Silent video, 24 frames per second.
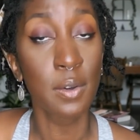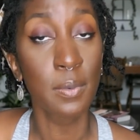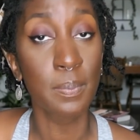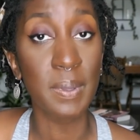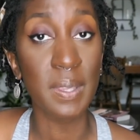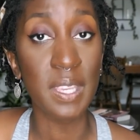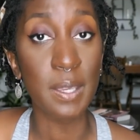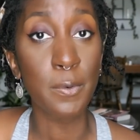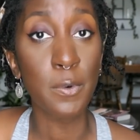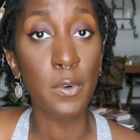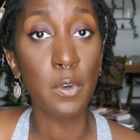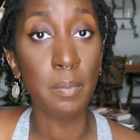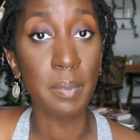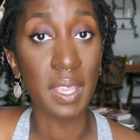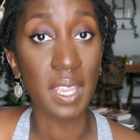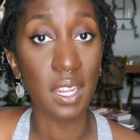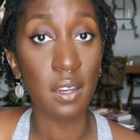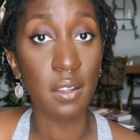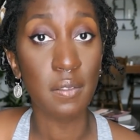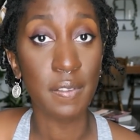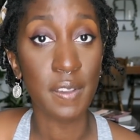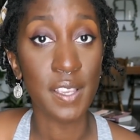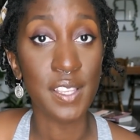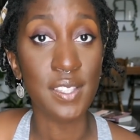People
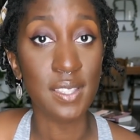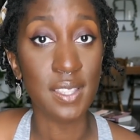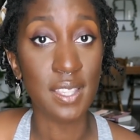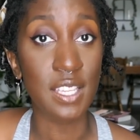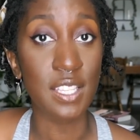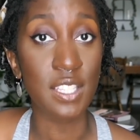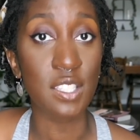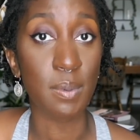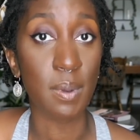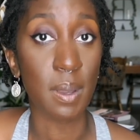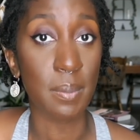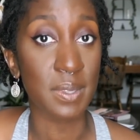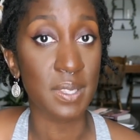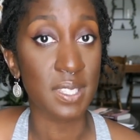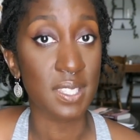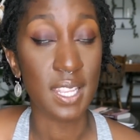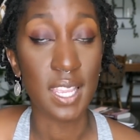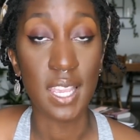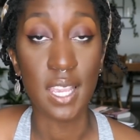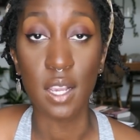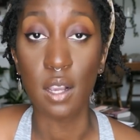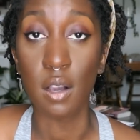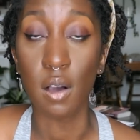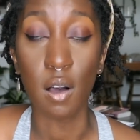manifest things by
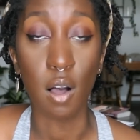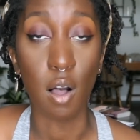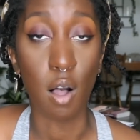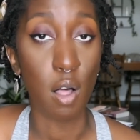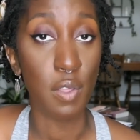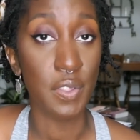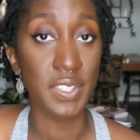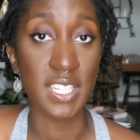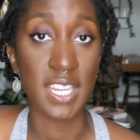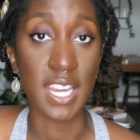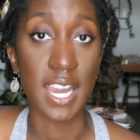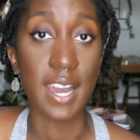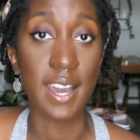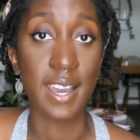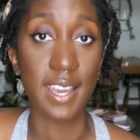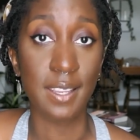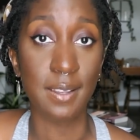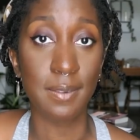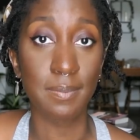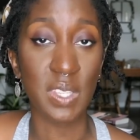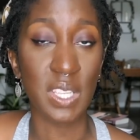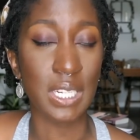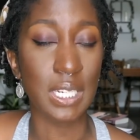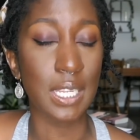mistake all the time.
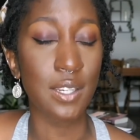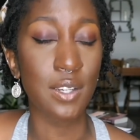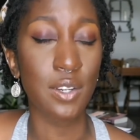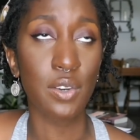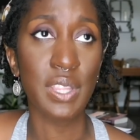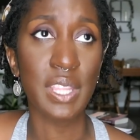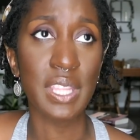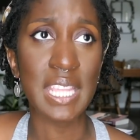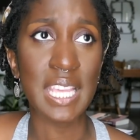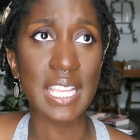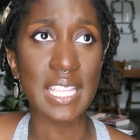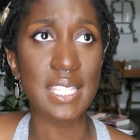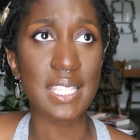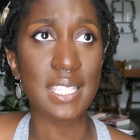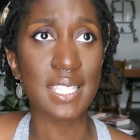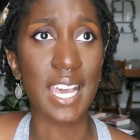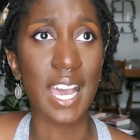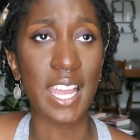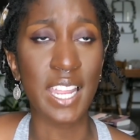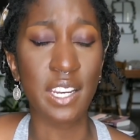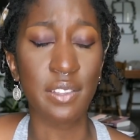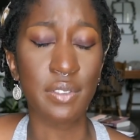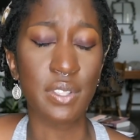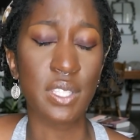And I know that that's
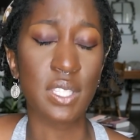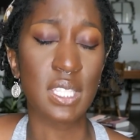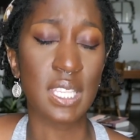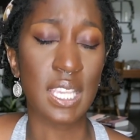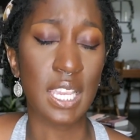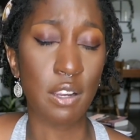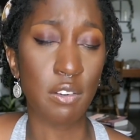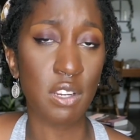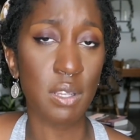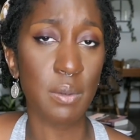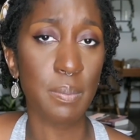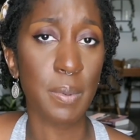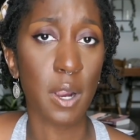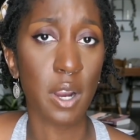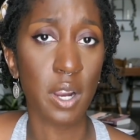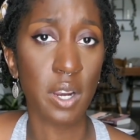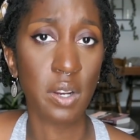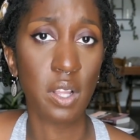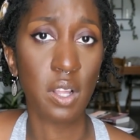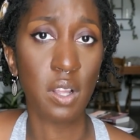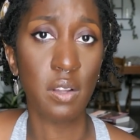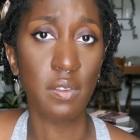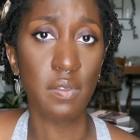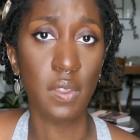kind of a scary part
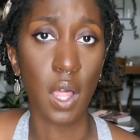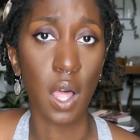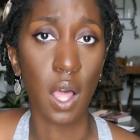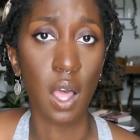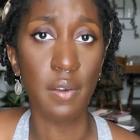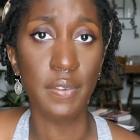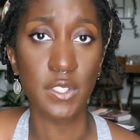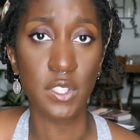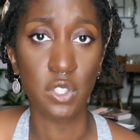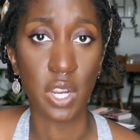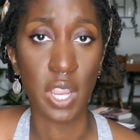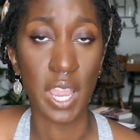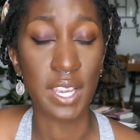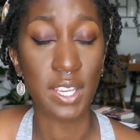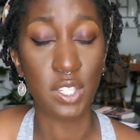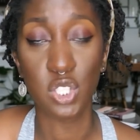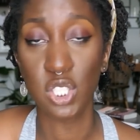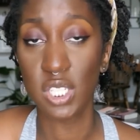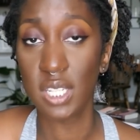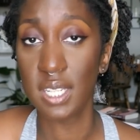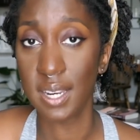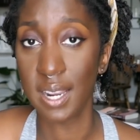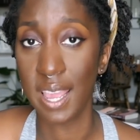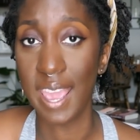of law of
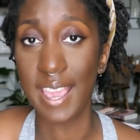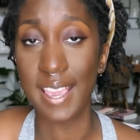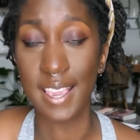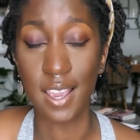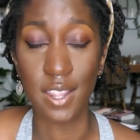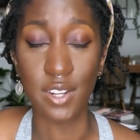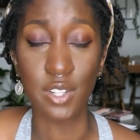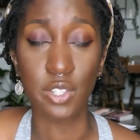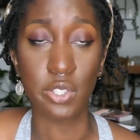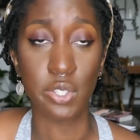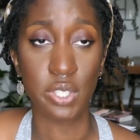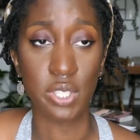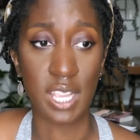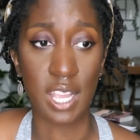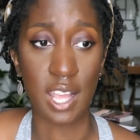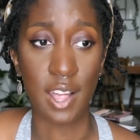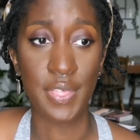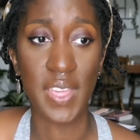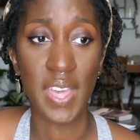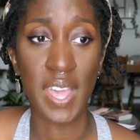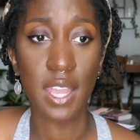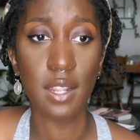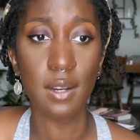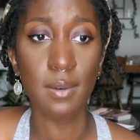attraction. I
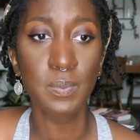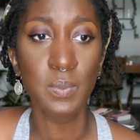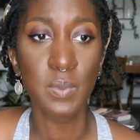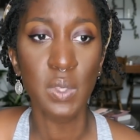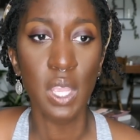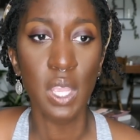understand that.